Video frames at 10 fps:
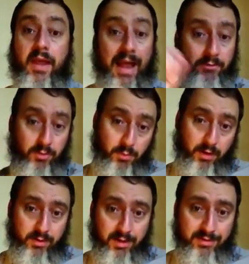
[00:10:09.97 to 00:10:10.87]
Actually,
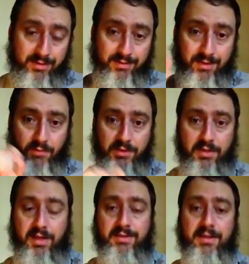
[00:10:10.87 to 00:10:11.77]
prior to 1917,
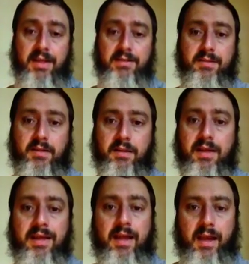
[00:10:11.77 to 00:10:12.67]
1919.
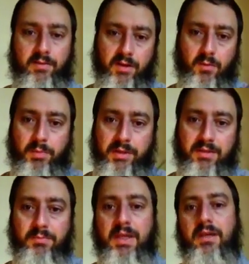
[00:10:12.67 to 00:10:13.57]
And if you don't
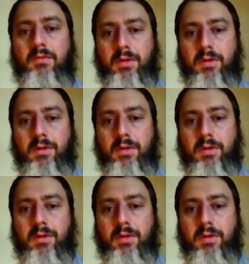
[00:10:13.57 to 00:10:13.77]
believe me,